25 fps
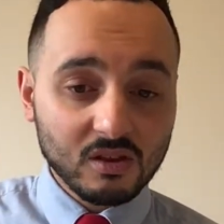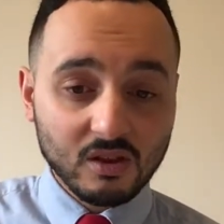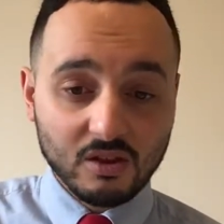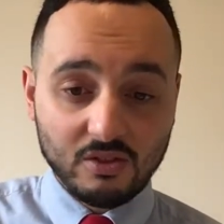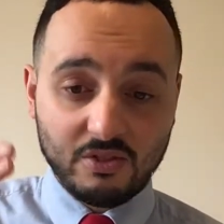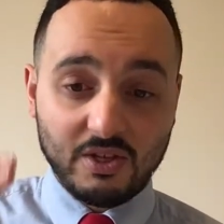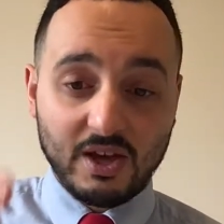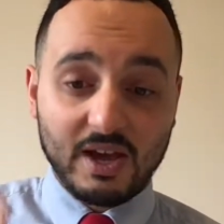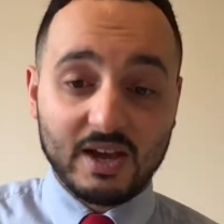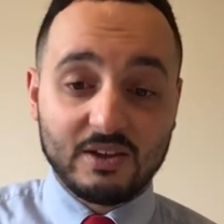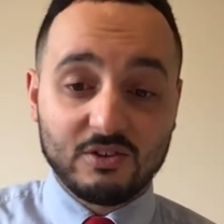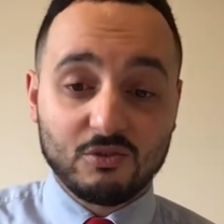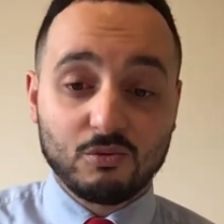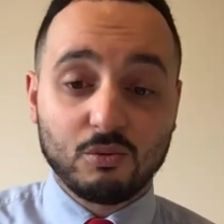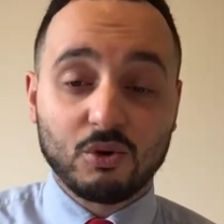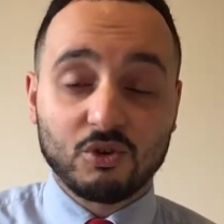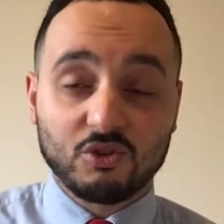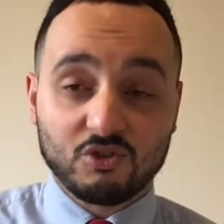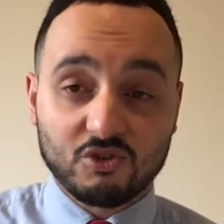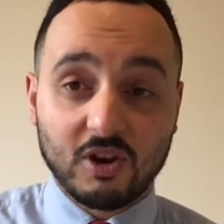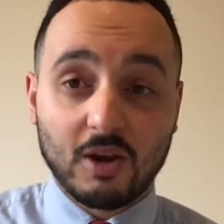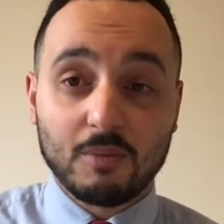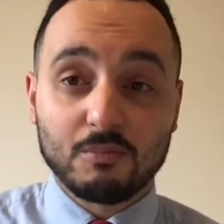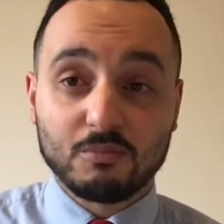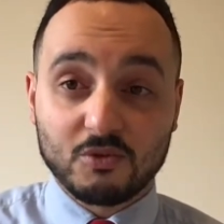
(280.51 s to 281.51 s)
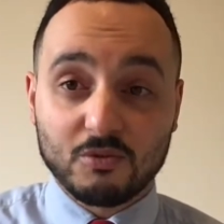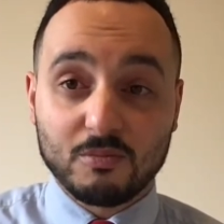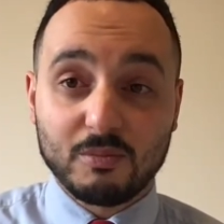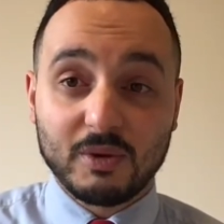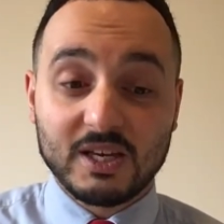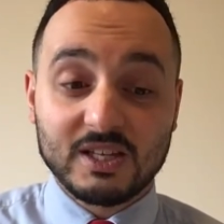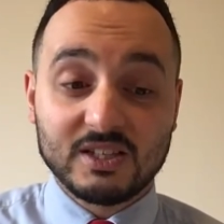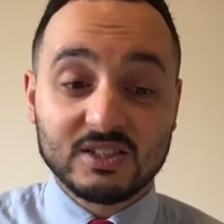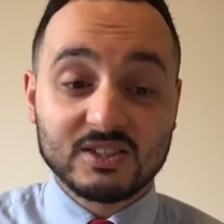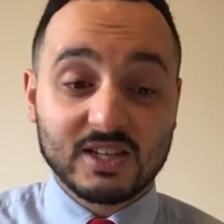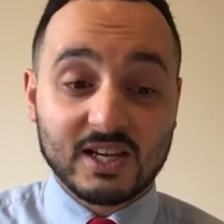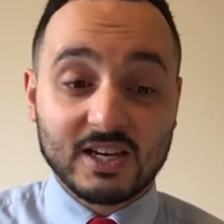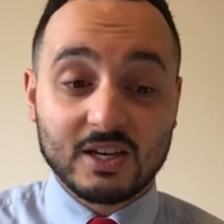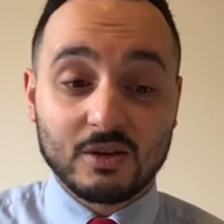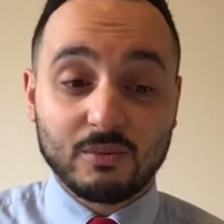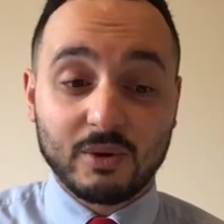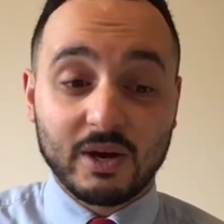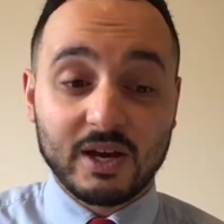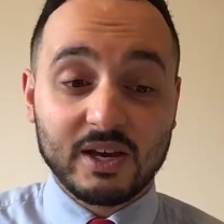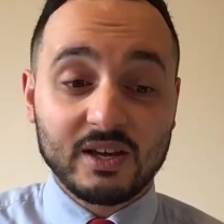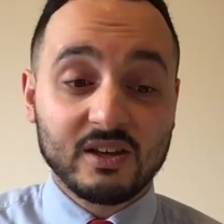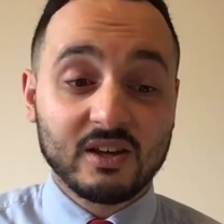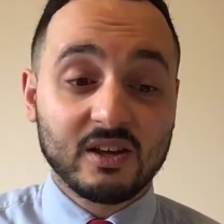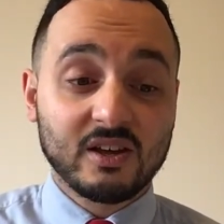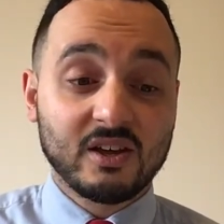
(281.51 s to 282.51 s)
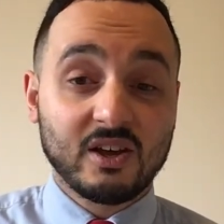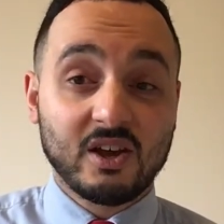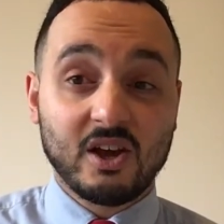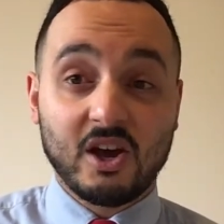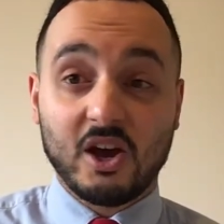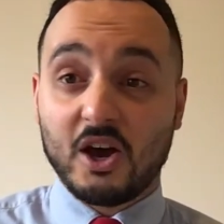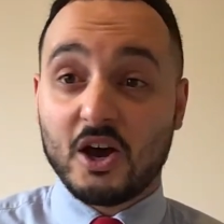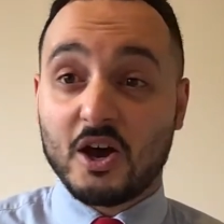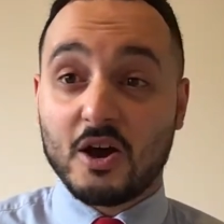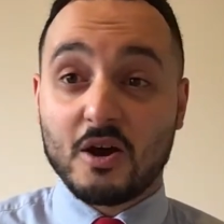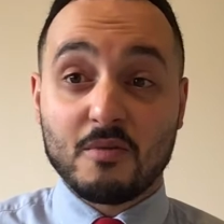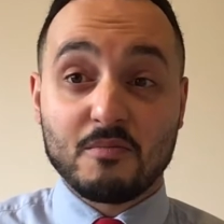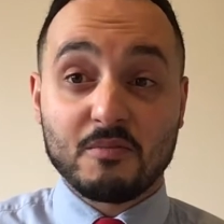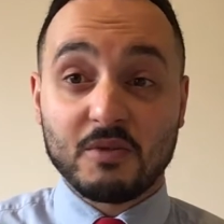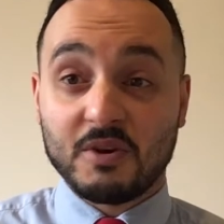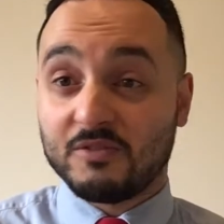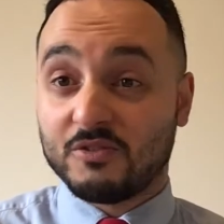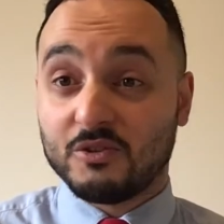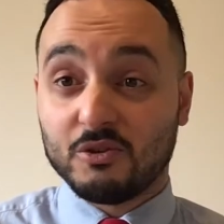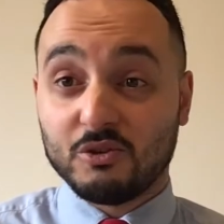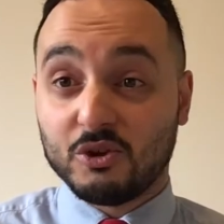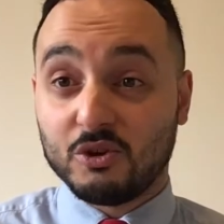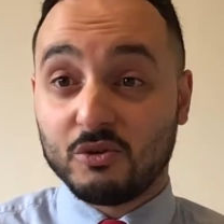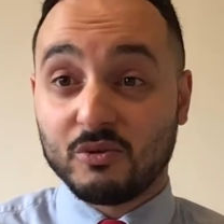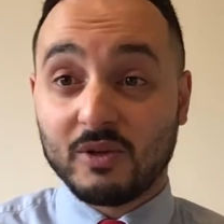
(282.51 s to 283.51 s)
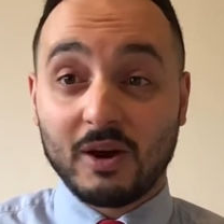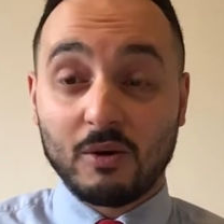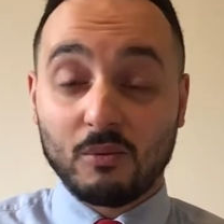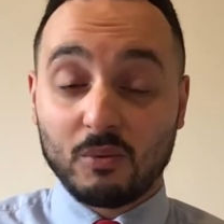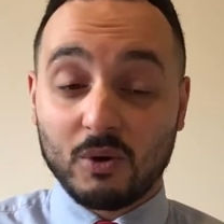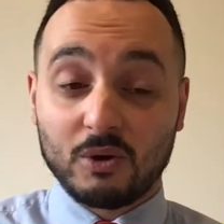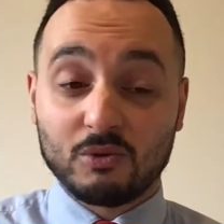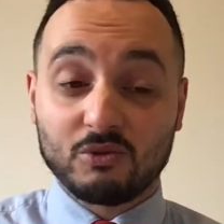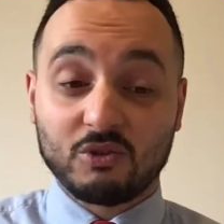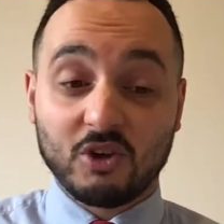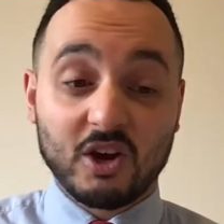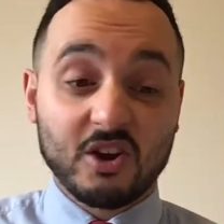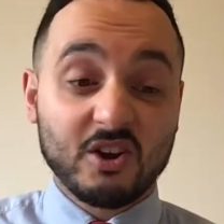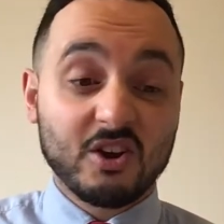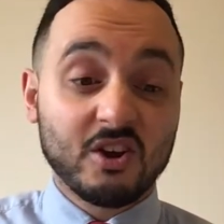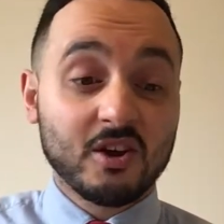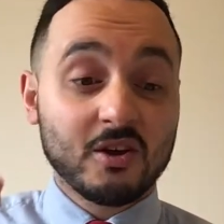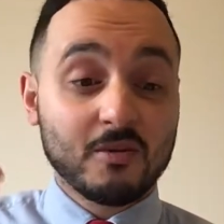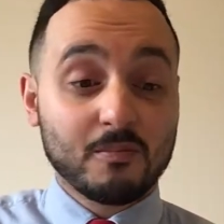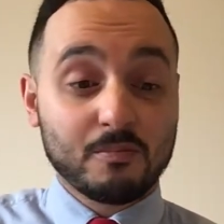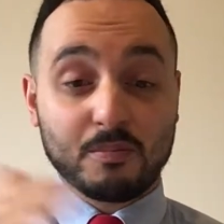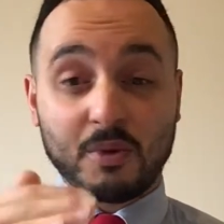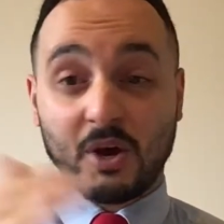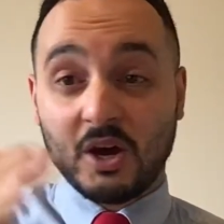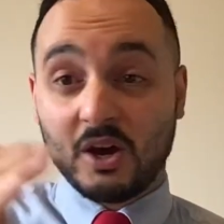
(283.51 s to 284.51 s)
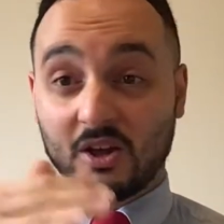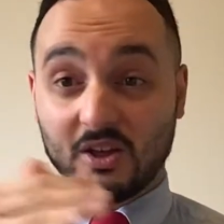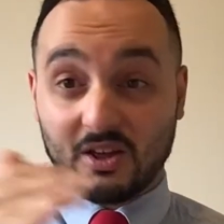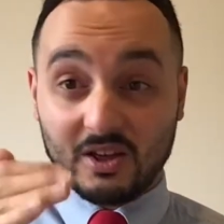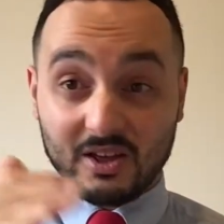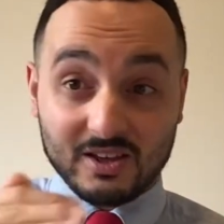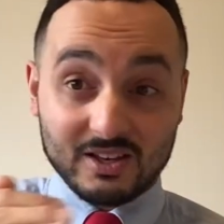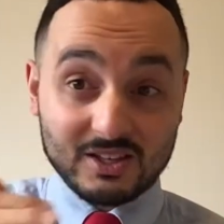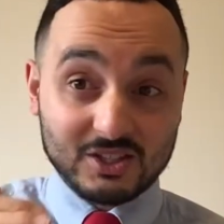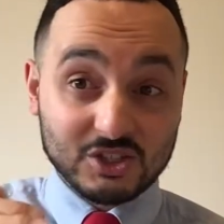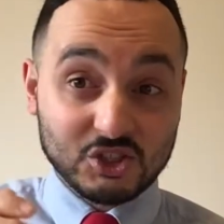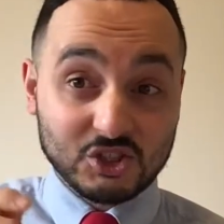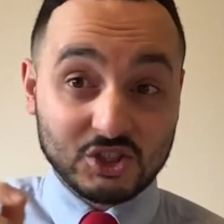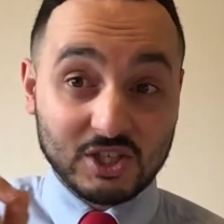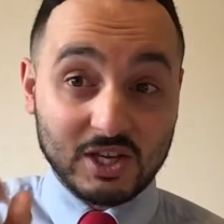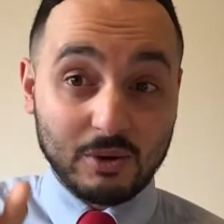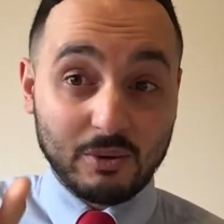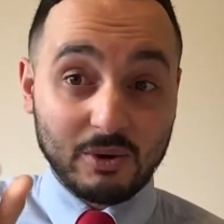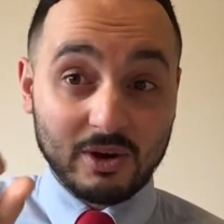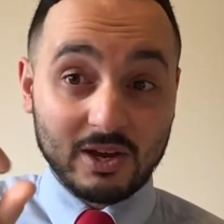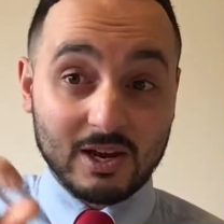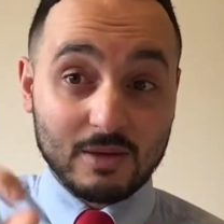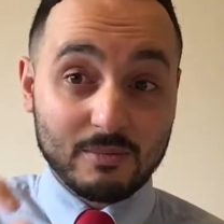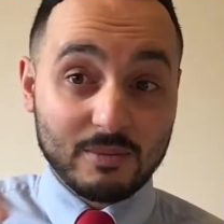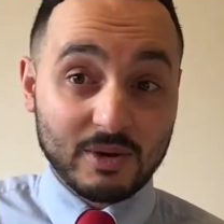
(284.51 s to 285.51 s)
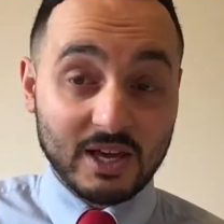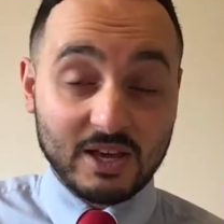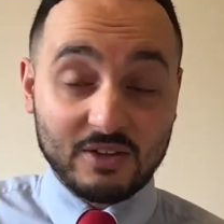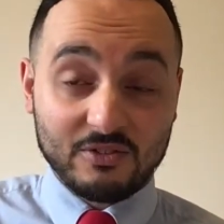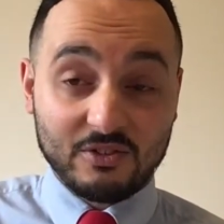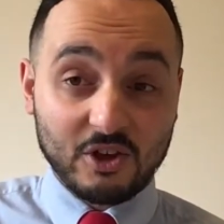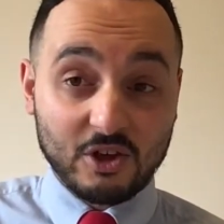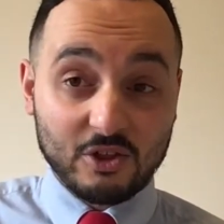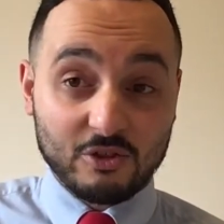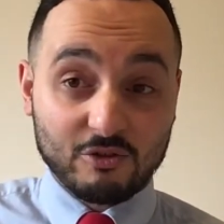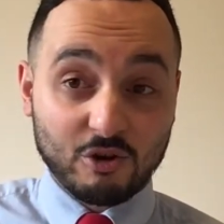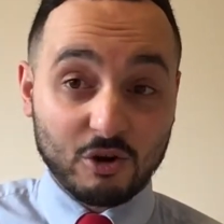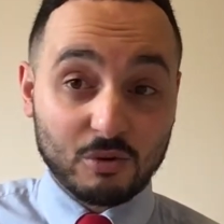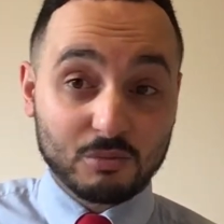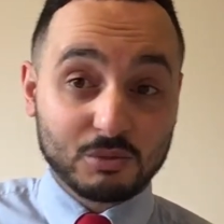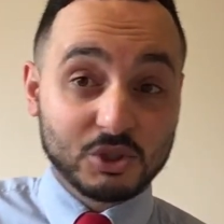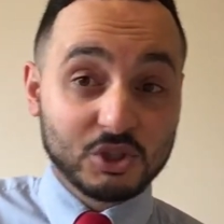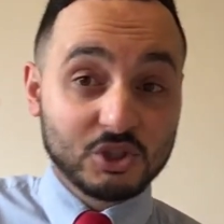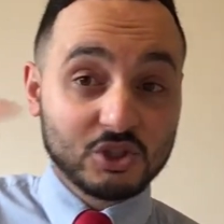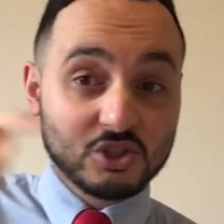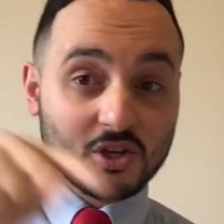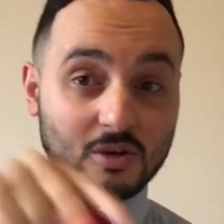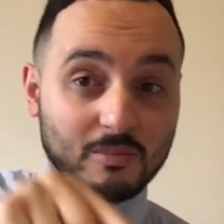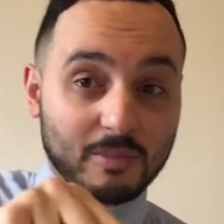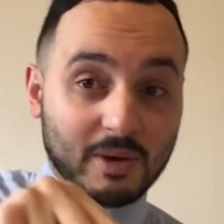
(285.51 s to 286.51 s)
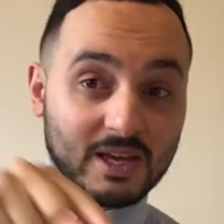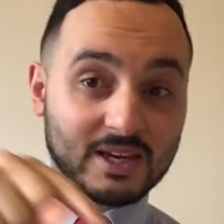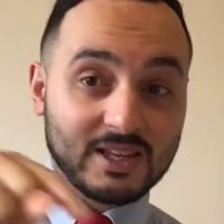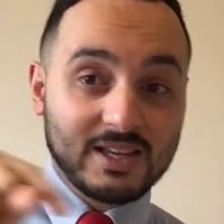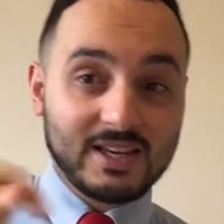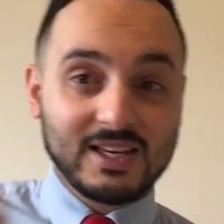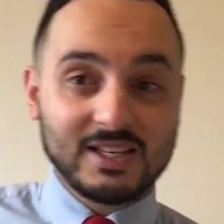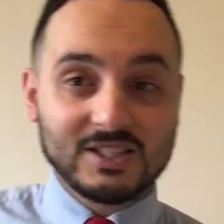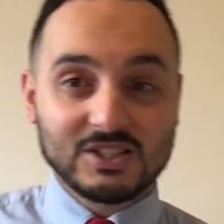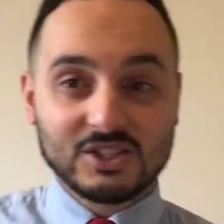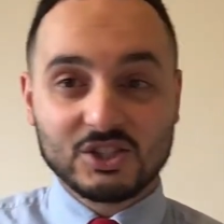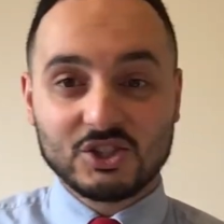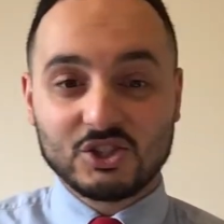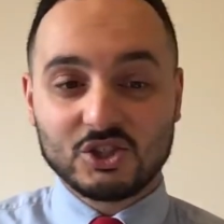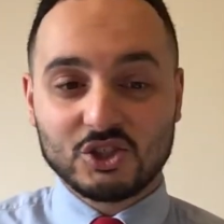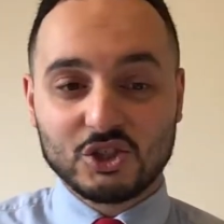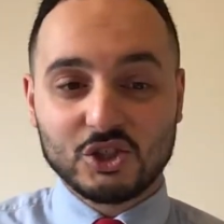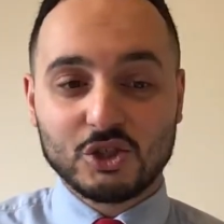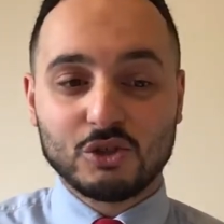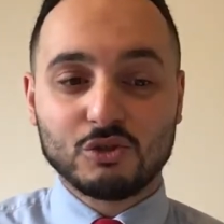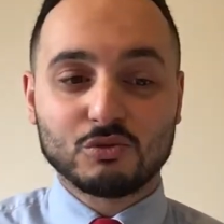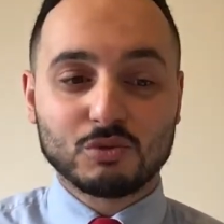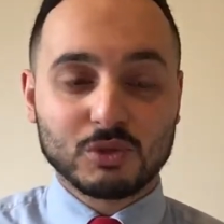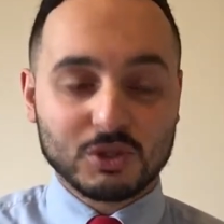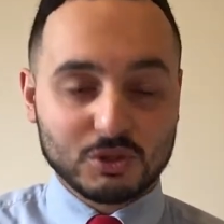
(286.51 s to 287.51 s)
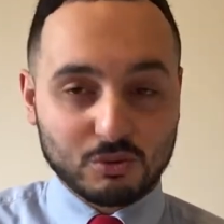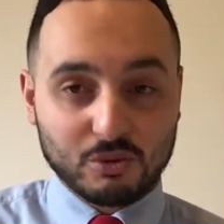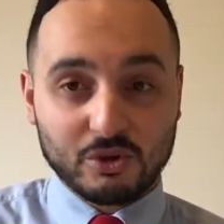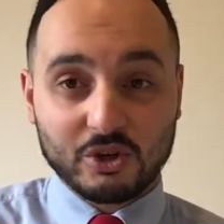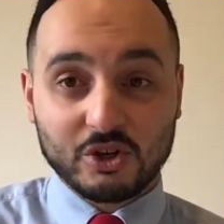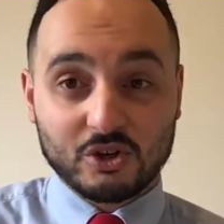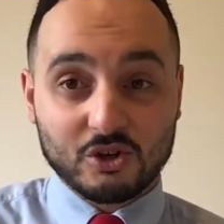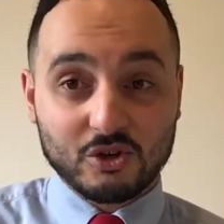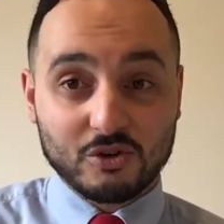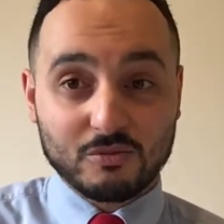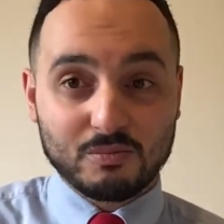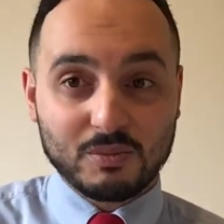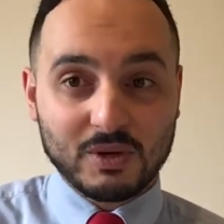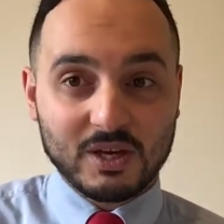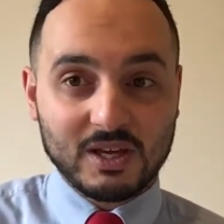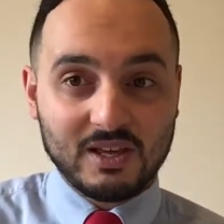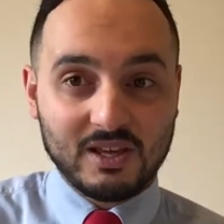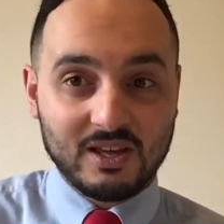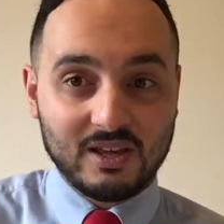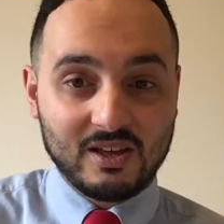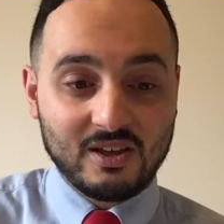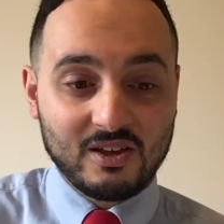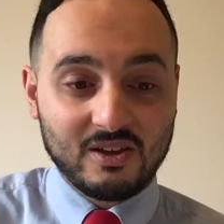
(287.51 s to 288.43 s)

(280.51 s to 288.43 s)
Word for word: That is what slumped means anyway. Um, if you knew that, well done. But do you see how I eliminated the other options and I made it easier to choose which one it could be?